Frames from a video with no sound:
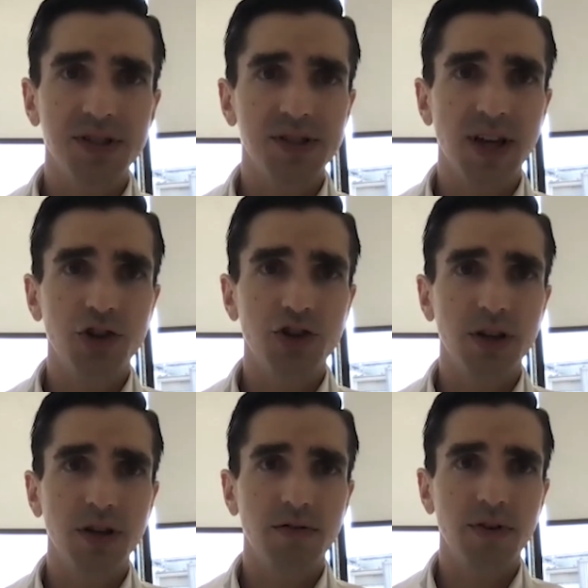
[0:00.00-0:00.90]
It's
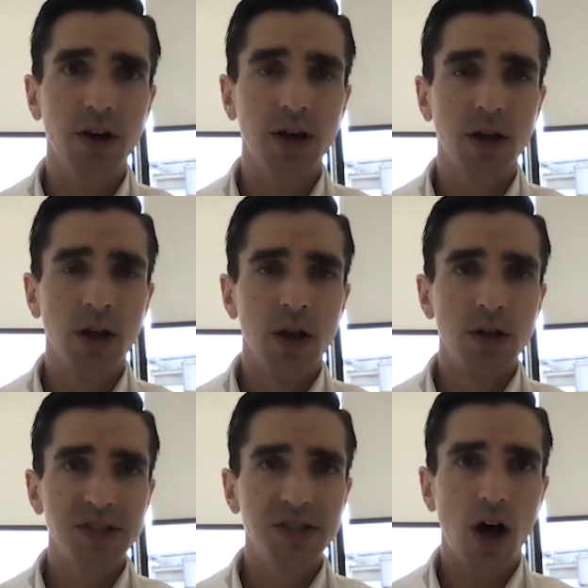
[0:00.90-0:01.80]
actually a very
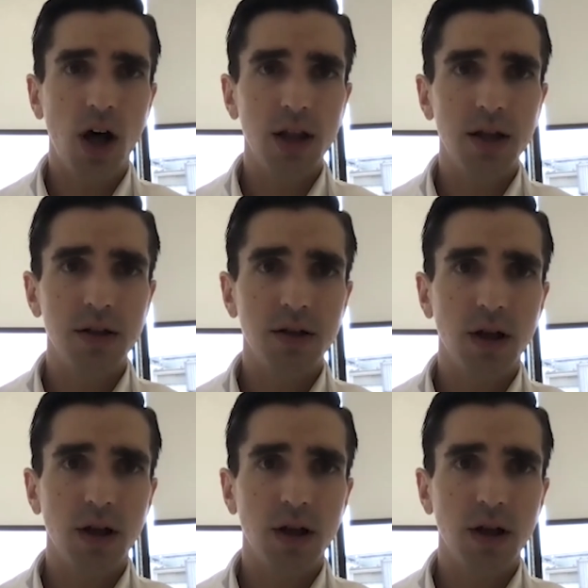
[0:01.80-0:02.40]
solid